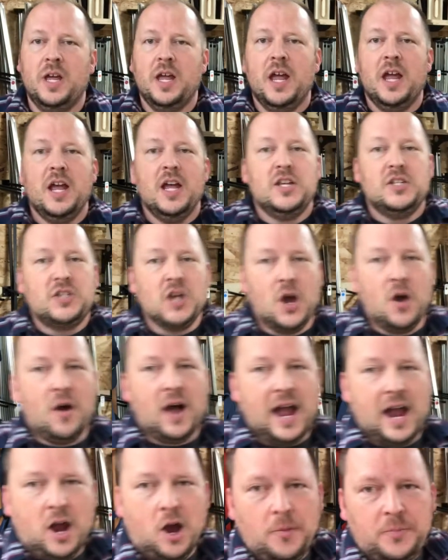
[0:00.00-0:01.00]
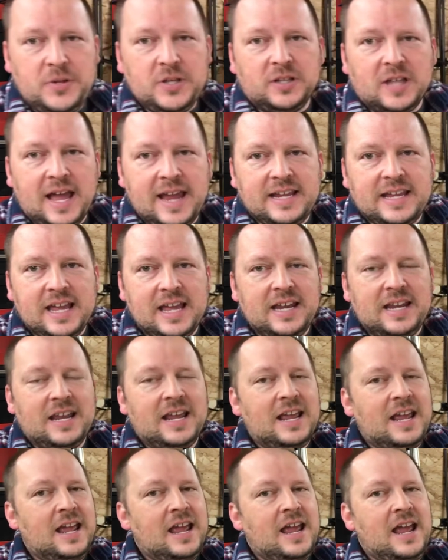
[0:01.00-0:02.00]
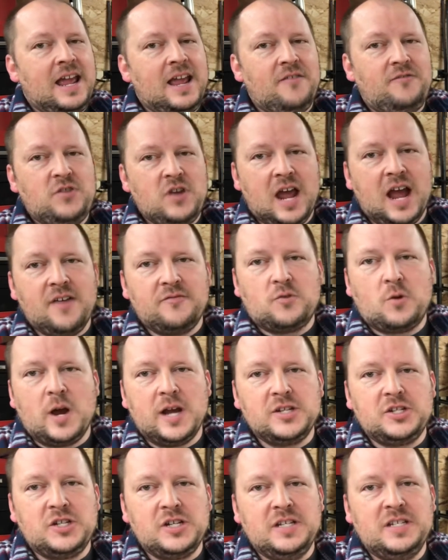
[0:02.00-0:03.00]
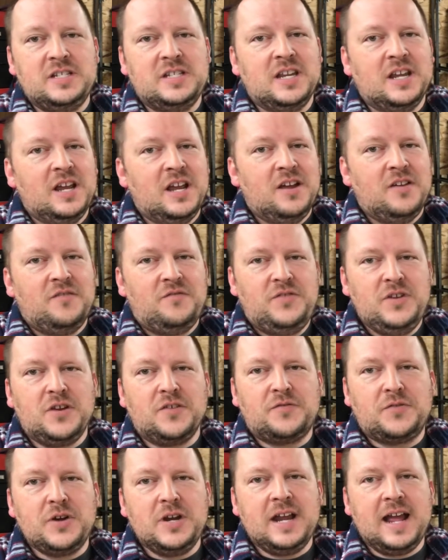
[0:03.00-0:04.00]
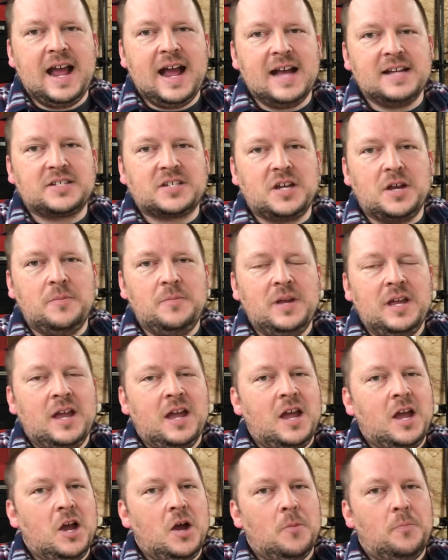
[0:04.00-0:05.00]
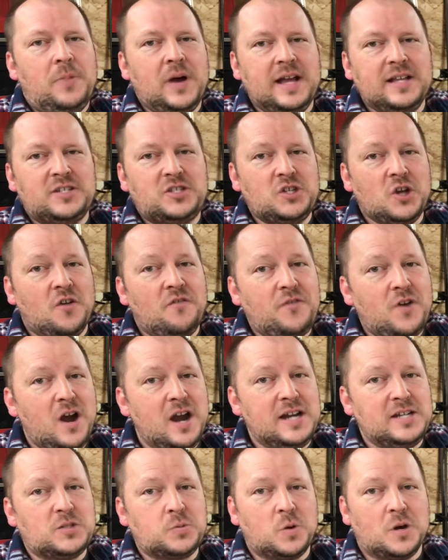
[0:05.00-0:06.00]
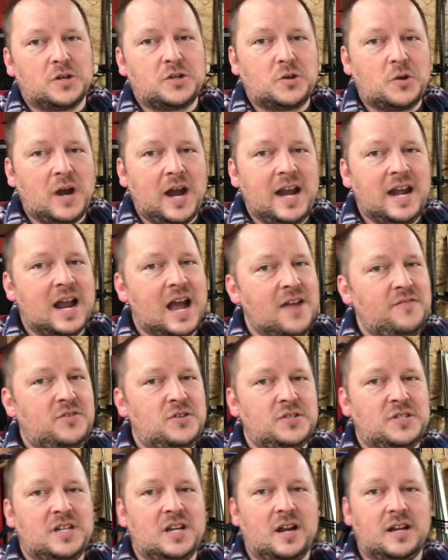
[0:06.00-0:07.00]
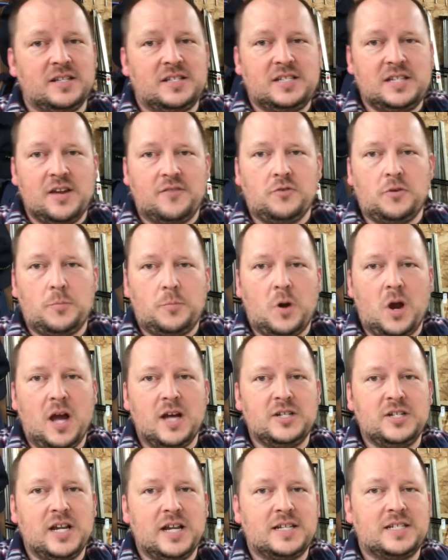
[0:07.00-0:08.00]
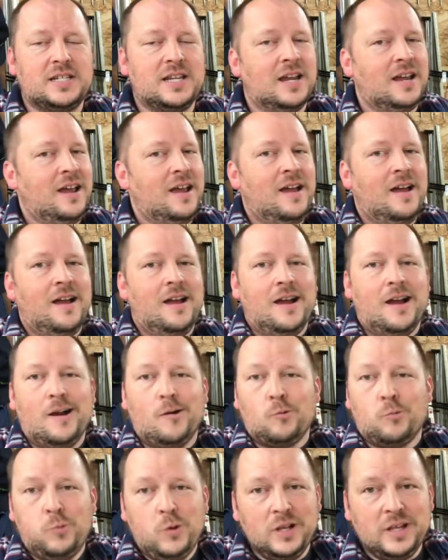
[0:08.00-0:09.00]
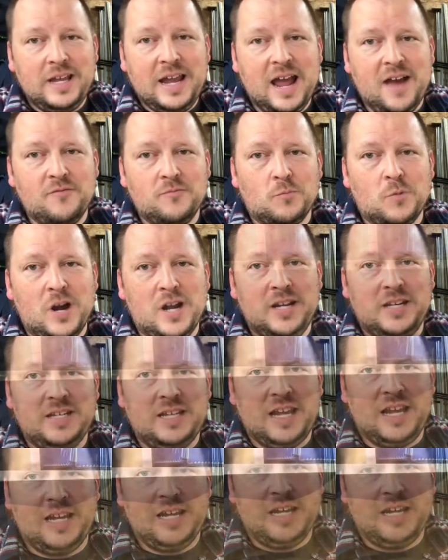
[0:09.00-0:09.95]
So I hope you like it. If you have questions, feel free to ask them. But so far it's worked great. I've used it on several projects. Really haven't run into any